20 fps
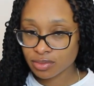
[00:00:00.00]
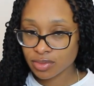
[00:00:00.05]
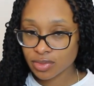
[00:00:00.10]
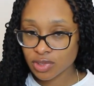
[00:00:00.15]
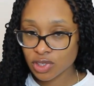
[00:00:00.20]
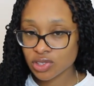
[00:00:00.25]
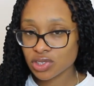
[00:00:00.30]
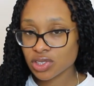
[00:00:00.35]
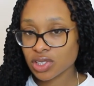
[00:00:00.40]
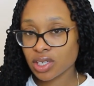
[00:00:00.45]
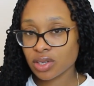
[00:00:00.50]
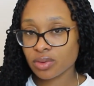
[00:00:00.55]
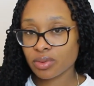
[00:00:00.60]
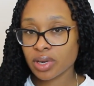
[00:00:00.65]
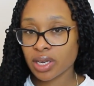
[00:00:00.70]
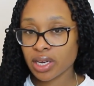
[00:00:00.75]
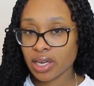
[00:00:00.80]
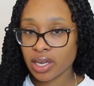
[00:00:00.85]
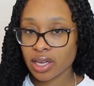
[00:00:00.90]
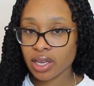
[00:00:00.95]
usually
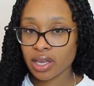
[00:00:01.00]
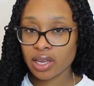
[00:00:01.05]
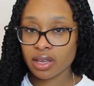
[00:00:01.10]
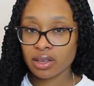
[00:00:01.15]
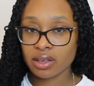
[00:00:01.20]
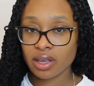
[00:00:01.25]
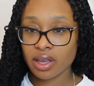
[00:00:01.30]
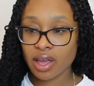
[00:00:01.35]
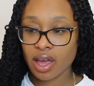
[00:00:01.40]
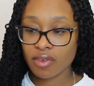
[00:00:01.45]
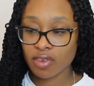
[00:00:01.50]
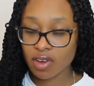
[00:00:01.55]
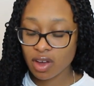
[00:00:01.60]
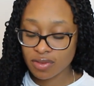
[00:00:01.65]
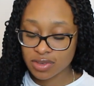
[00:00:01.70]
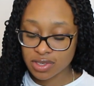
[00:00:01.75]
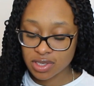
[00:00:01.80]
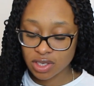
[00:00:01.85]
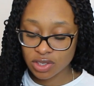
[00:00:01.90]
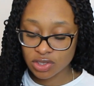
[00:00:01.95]
when I have
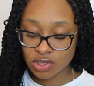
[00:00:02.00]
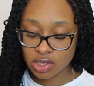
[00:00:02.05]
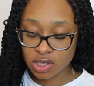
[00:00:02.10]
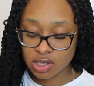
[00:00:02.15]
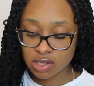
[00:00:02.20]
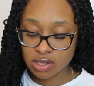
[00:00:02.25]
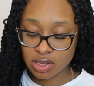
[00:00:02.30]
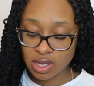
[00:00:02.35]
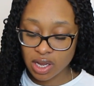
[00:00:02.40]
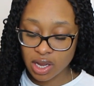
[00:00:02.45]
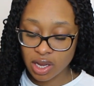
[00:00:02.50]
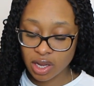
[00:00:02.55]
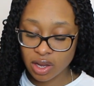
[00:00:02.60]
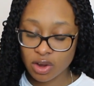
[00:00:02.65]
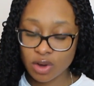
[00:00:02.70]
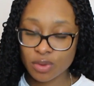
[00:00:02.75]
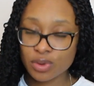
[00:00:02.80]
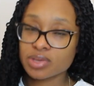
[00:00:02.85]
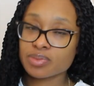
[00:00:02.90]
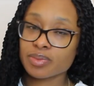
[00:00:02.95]
conversations, I
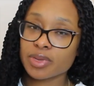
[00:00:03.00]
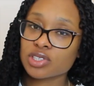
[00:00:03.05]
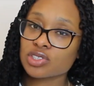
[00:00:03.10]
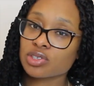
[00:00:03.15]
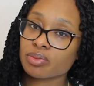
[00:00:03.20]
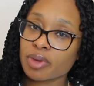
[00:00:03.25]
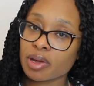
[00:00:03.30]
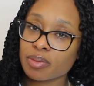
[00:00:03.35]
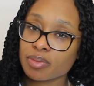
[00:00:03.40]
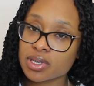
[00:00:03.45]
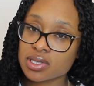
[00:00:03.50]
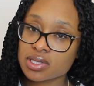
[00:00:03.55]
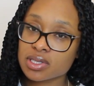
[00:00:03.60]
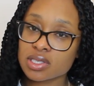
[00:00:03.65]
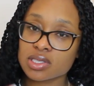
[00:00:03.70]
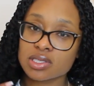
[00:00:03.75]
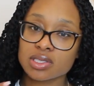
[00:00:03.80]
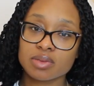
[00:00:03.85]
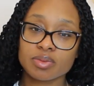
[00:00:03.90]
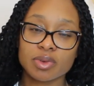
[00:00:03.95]
always mention my
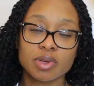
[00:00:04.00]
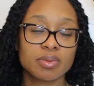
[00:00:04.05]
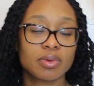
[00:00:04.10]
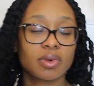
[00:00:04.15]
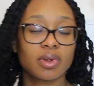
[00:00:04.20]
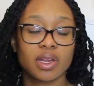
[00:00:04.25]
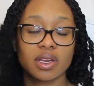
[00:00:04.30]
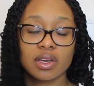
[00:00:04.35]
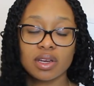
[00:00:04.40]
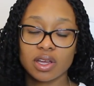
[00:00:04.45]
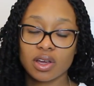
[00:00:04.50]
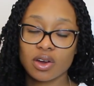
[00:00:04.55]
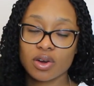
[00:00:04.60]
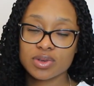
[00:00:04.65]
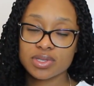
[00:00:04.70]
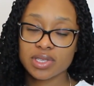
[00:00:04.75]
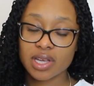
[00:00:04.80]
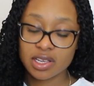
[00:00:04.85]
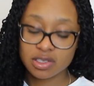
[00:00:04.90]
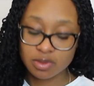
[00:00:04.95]
business to people and they
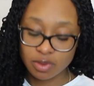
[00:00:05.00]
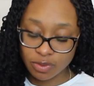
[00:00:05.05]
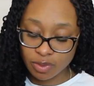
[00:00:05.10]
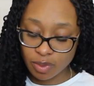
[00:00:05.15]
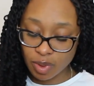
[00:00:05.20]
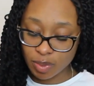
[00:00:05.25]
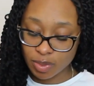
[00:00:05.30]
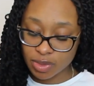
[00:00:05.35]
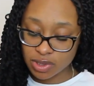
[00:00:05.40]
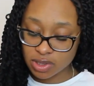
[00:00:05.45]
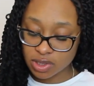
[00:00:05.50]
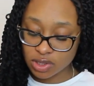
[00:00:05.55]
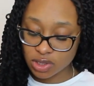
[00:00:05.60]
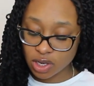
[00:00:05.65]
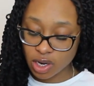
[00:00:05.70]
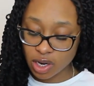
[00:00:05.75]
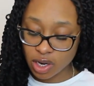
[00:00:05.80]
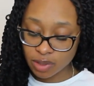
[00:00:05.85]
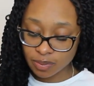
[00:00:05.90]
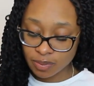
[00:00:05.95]
always ask me for my business
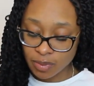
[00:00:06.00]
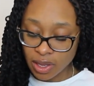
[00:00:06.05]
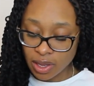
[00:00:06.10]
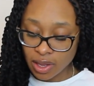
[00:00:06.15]
card.